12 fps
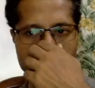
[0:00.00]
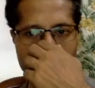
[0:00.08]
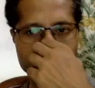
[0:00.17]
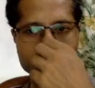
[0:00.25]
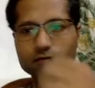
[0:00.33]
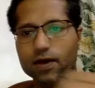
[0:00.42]
I
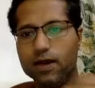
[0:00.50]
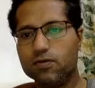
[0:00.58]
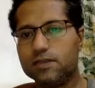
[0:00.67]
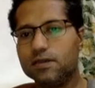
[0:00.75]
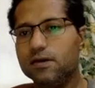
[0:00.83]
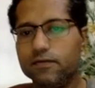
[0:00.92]
will
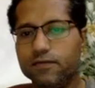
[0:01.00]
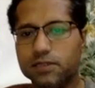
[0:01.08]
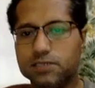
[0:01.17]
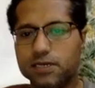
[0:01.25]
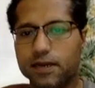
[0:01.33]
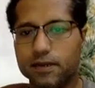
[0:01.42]
evaluate the left
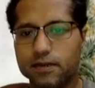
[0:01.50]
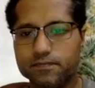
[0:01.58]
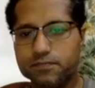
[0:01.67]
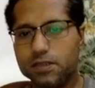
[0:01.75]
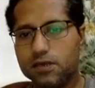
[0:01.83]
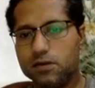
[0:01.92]
hand side.
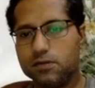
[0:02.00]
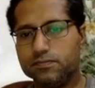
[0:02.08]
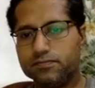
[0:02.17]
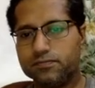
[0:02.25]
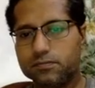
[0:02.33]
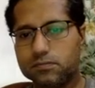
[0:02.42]

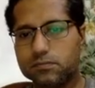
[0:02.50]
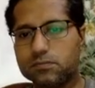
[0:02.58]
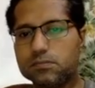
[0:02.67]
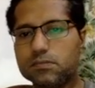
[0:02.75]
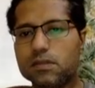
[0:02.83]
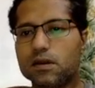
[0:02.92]

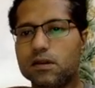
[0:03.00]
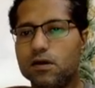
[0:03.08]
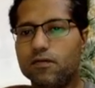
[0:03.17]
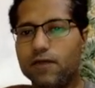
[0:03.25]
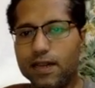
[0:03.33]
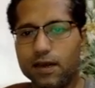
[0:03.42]

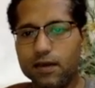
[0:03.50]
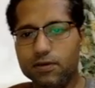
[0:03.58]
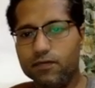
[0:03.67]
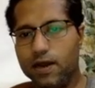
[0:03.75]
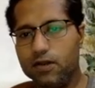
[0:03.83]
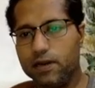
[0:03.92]
Now while I am
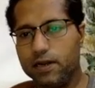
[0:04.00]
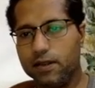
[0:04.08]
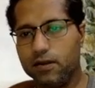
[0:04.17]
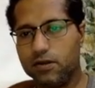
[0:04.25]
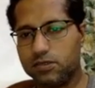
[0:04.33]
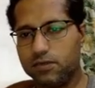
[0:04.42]

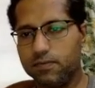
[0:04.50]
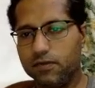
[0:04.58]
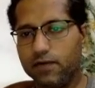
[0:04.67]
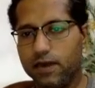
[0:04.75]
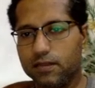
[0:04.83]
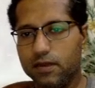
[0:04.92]
evaluating or
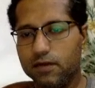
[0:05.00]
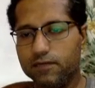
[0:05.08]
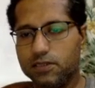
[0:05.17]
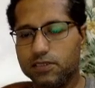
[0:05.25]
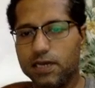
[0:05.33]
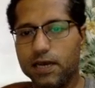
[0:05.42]
simplifying the left
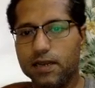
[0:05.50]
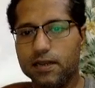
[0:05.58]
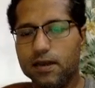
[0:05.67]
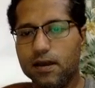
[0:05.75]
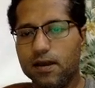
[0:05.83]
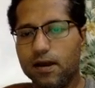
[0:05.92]
hand side,
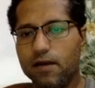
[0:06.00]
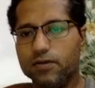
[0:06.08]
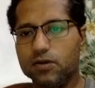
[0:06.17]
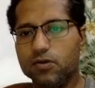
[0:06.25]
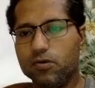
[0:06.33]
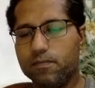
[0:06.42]
I
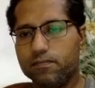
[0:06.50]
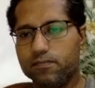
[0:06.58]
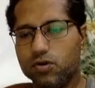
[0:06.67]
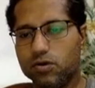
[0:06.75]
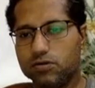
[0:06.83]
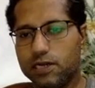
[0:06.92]
will group
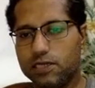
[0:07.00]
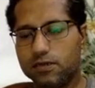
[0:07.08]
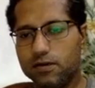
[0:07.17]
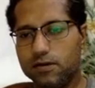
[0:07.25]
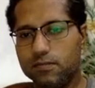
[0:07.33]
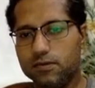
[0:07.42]
those
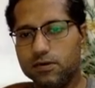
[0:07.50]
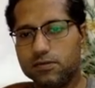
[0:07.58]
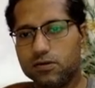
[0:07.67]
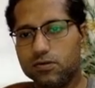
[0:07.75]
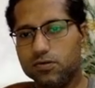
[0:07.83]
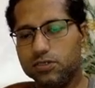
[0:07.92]
rational
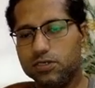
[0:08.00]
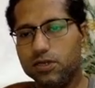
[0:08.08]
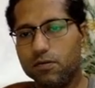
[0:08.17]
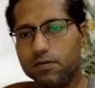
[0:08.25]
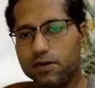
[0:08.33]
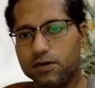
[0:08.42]
numbers whose
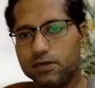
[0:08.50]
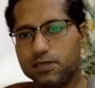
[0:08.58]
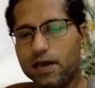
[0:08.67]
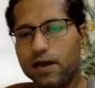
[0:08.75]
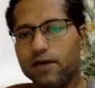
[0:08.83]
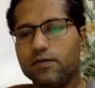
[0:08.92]
denominators
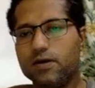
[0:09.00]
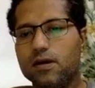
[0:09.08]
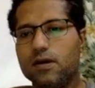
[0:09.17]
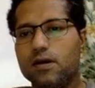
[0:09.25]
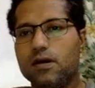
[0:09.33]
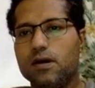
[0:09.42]
have
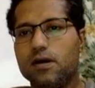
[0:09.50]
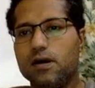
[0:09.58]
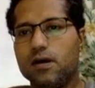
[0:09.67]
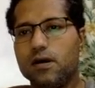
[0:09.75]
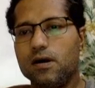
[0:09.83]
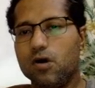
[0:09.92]

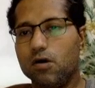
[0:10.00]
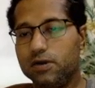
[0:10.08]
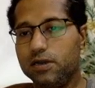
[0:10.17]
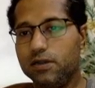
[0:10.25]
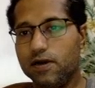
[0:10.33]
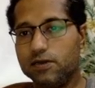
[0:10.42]
a
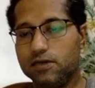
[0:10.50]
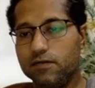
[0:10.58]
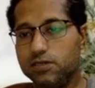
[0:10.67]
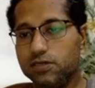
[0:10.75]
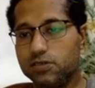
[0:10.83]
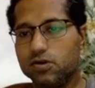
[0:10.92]
common divisor
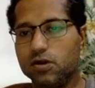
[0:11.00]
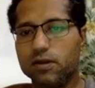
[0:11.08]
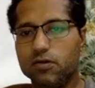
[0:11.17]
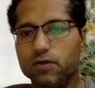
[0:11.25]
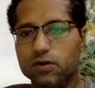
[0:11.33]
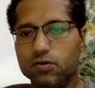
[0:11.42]
which is not
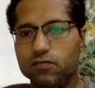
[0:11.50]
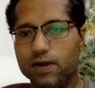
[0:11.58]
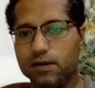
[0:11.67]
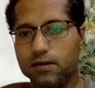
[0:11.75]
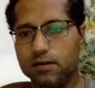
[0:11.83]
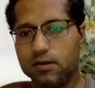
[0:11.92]
equal to
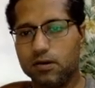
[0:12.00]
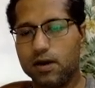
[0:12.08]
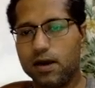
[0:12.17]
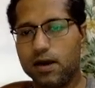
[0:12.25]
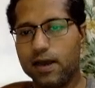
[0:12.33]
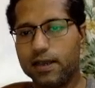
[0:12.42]
1.
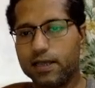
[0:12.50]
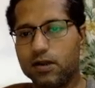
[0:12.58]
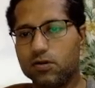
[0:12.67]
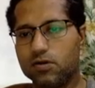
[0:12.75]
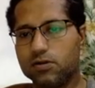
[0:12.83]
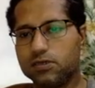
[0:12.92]
Now I
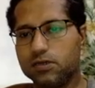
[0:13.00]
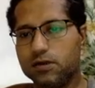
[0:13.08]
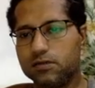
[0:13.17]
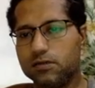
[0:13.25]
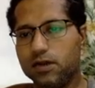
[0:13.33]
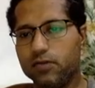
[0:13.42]
cannot
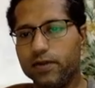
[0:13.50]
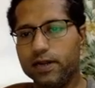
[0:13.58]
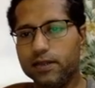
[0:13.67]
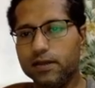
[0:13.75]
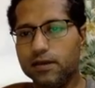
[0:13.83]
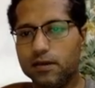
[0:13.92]
consider 3 and
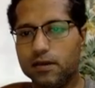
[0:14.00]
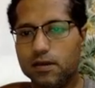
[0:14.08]
20.